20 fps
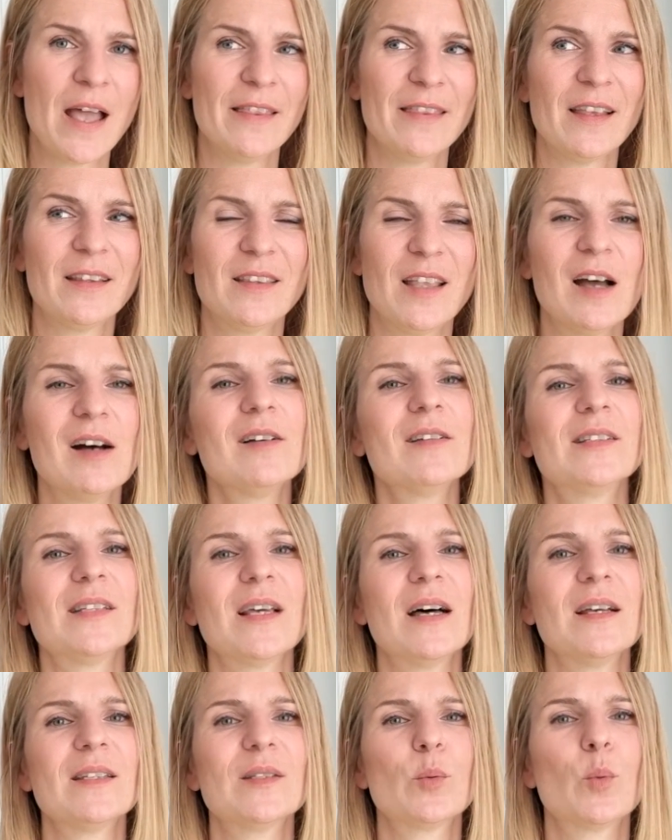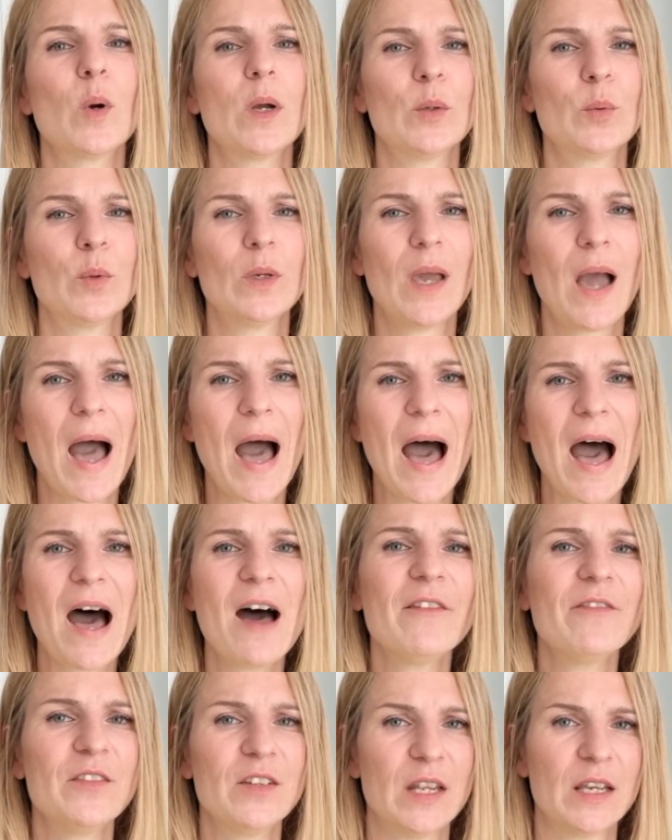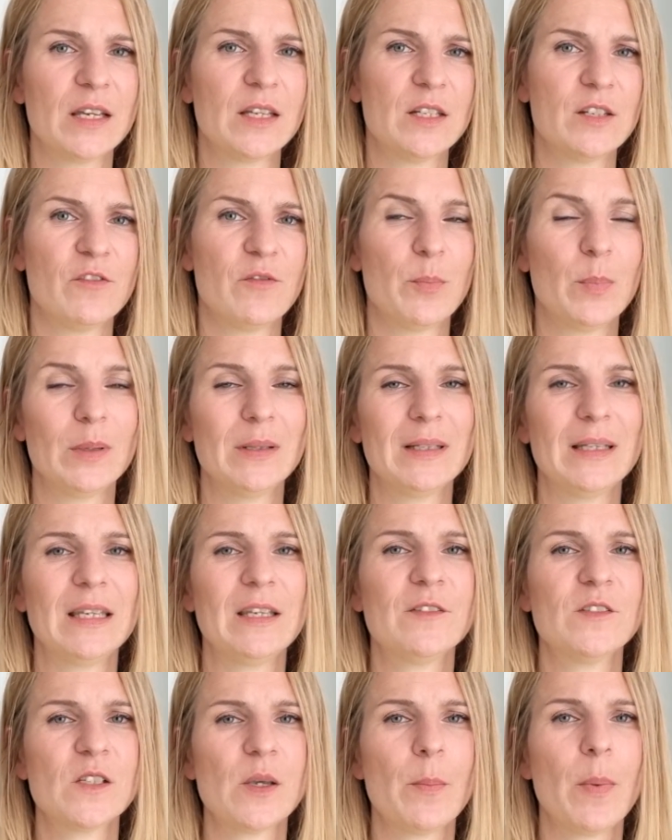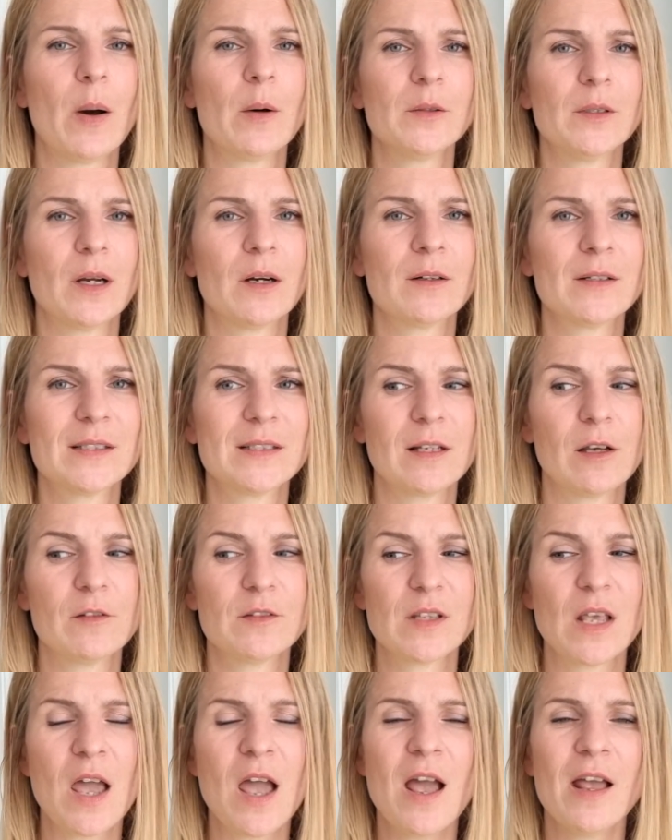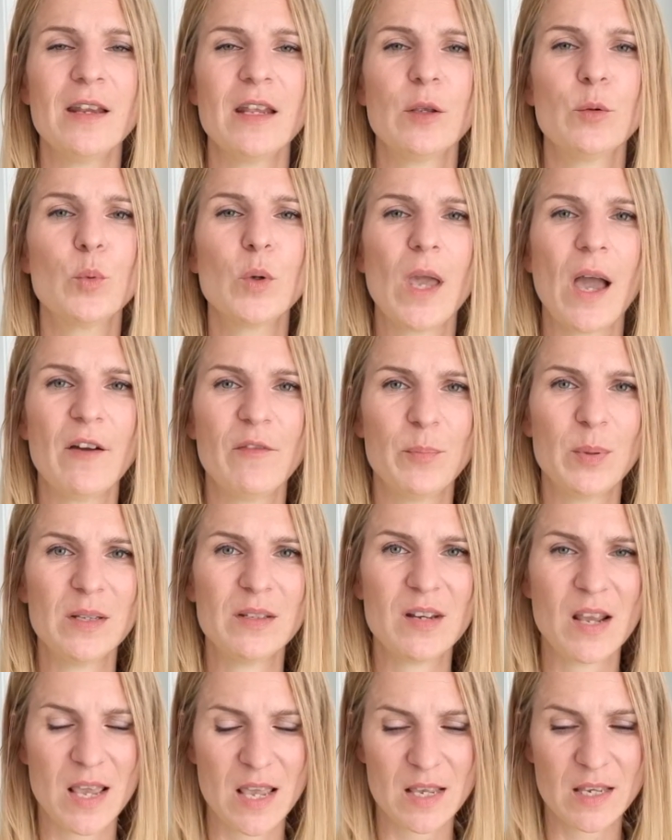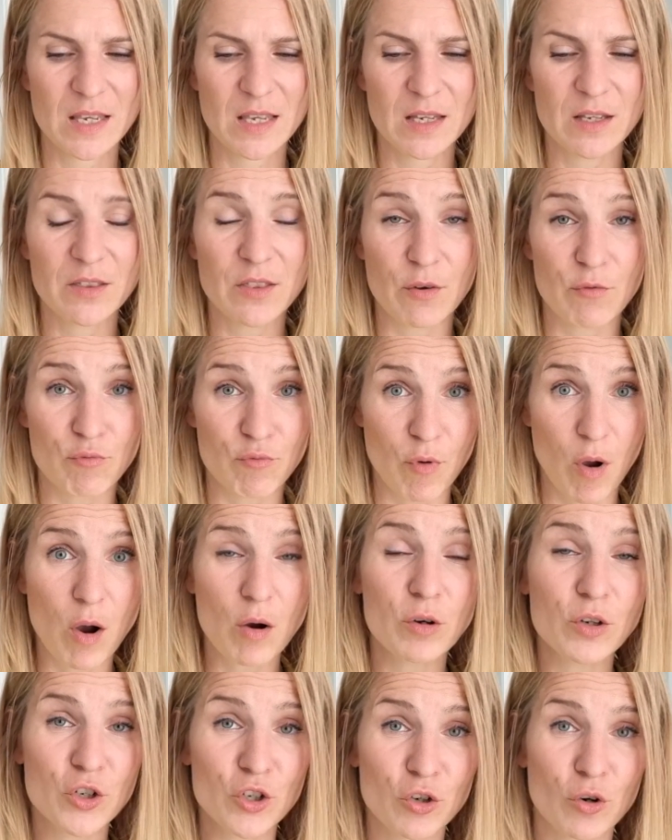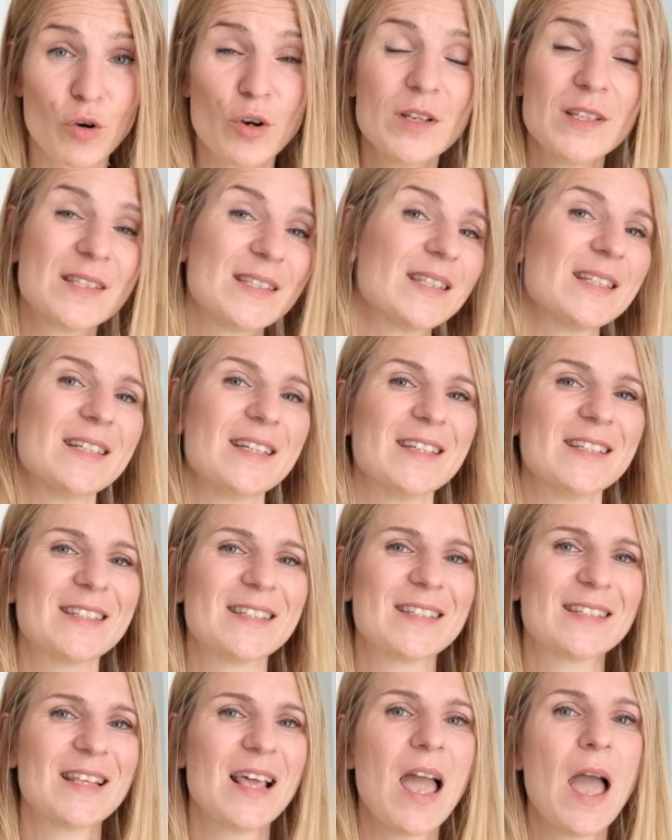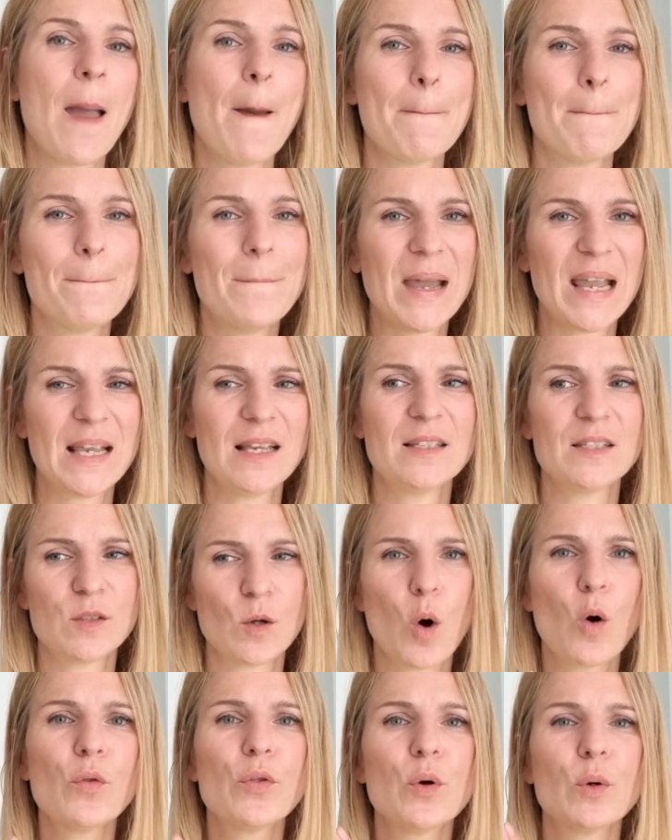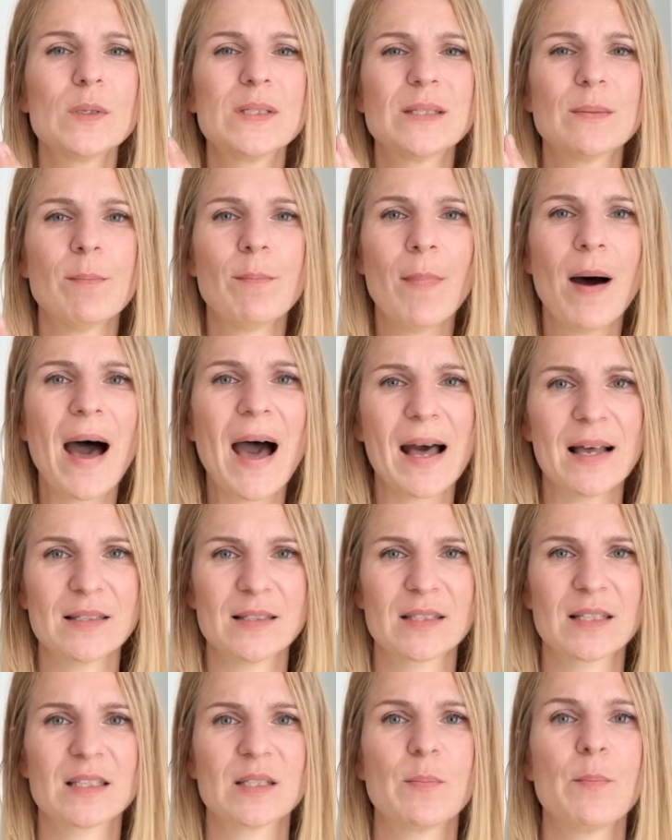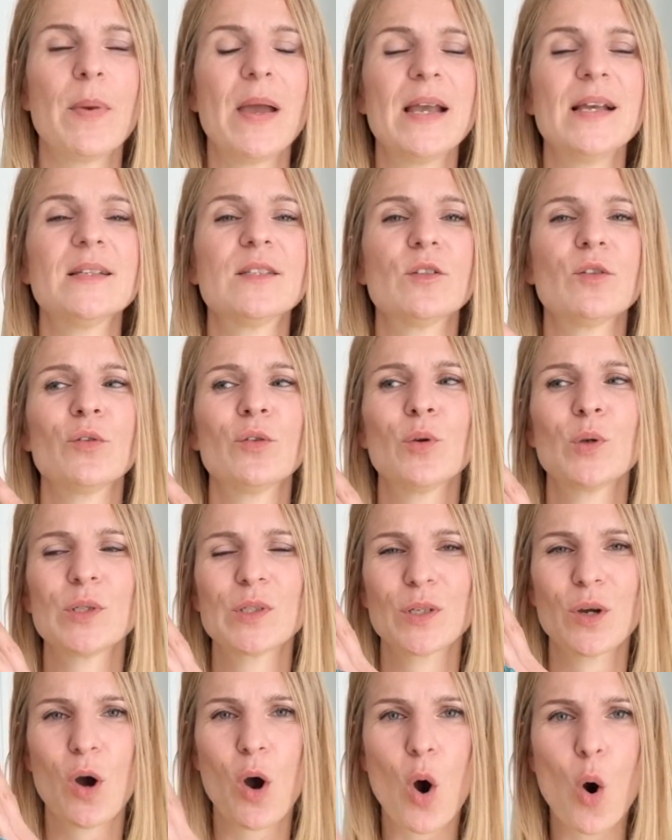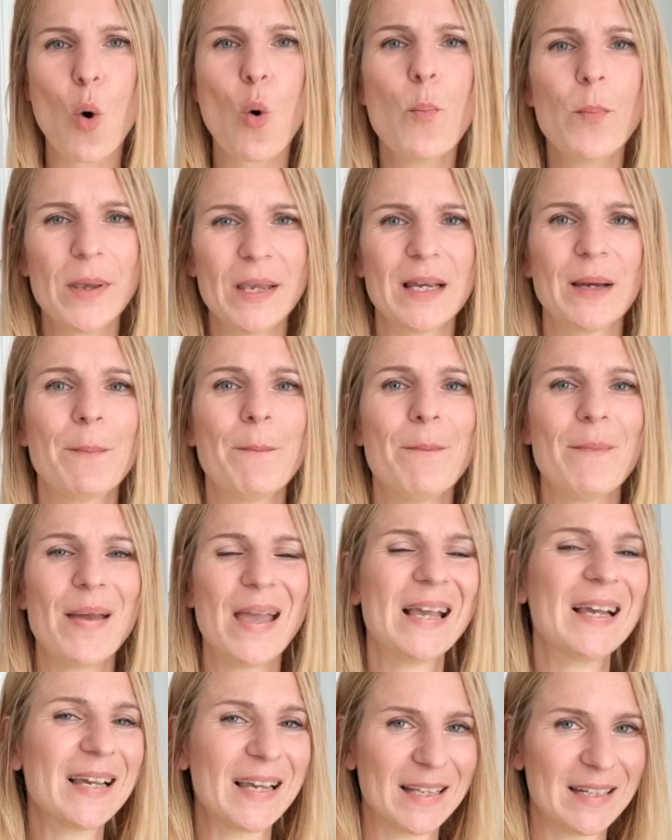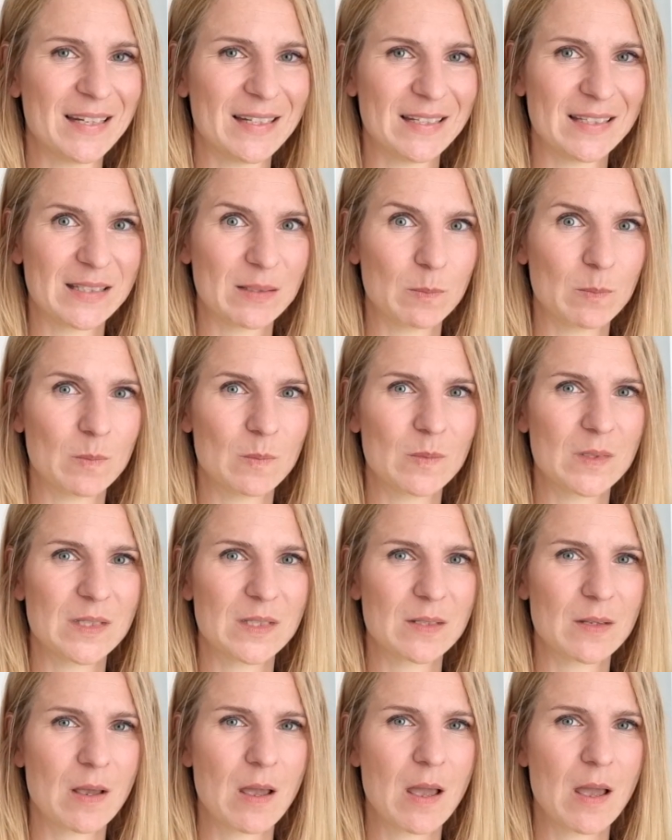that tells us when we have negative beliefs about ourselves, that we have been taking the wrong choices based on those masks, based on those coping mechanisms